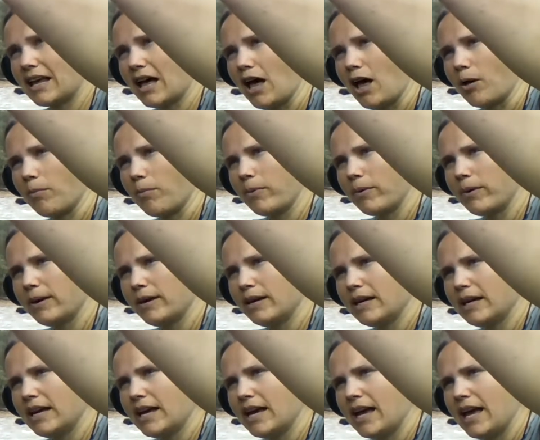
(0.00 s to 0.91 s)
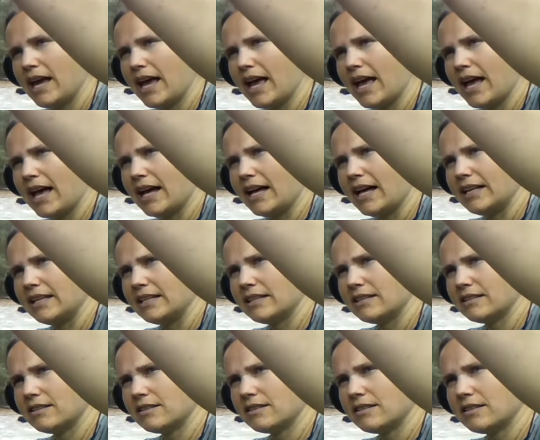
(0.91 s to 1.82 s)
up,
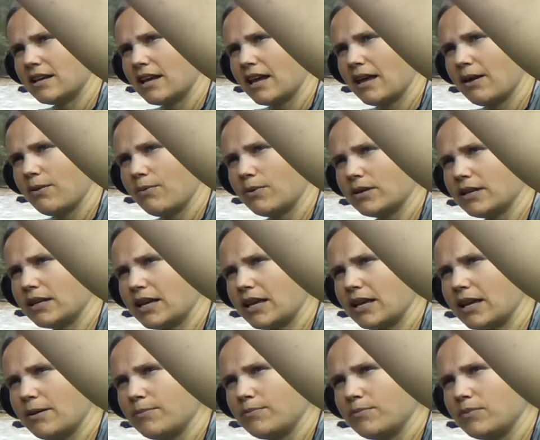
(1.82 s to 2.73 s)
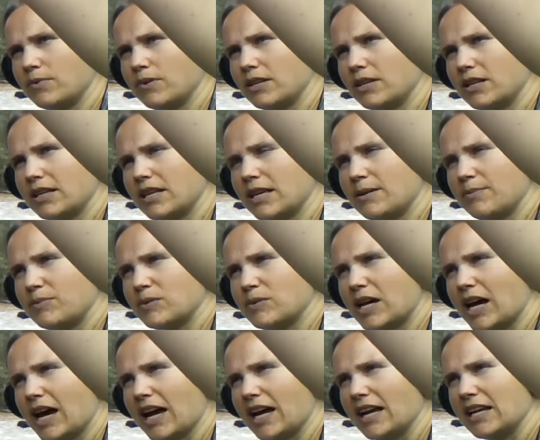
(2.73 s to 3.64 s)
and he would keep
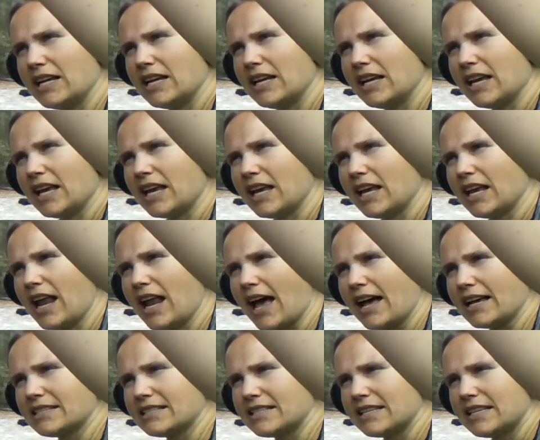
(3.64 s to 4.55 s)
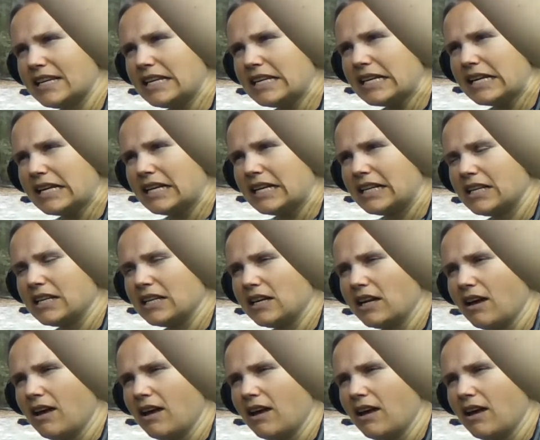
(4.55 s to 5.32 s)
tightening it as needed.